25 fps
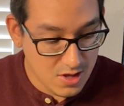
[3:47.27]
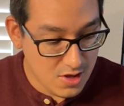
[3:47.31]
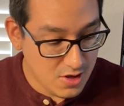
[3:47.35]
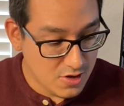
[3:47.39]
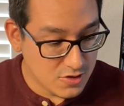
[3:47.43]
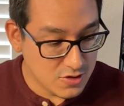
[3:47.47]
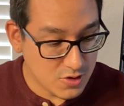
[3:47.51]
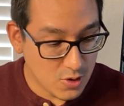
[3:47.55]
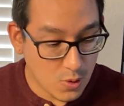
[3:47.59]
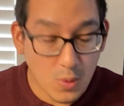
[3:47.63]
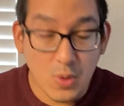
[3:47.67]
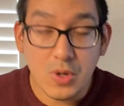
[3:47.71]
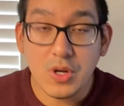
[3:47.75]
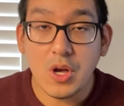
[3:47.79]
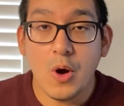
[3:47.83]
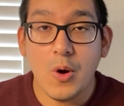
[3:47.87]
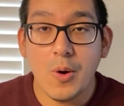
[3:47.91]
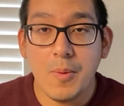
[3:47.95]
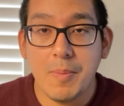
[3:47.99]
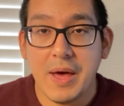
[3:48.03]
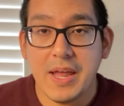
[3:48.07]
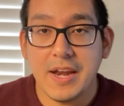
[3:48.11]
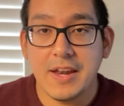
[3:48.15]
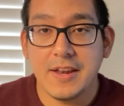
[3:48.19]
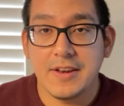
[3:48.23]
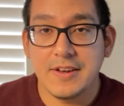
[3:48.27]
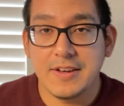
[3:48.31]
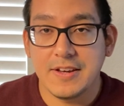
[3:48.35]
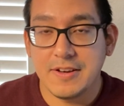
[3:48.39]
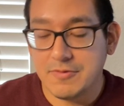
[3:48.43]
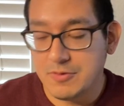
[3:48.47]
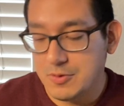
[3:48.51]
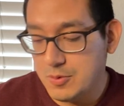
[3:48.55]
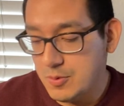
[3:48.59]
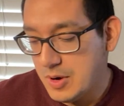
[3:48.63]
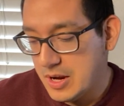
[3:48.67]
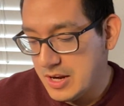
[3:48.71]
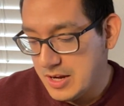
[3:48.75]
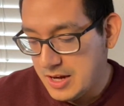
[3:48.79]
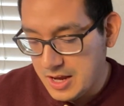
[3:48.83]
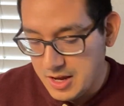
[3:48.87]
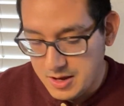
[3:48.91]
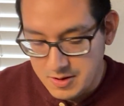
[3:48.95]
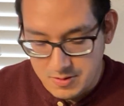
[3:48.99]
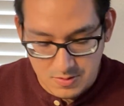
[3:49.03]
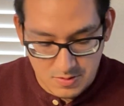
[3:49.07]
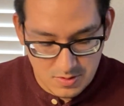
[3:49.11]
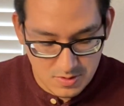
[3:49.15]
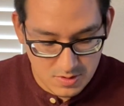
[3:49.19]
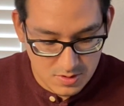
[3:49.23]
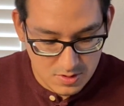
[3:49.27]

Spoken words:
So we'll go about it a different way now.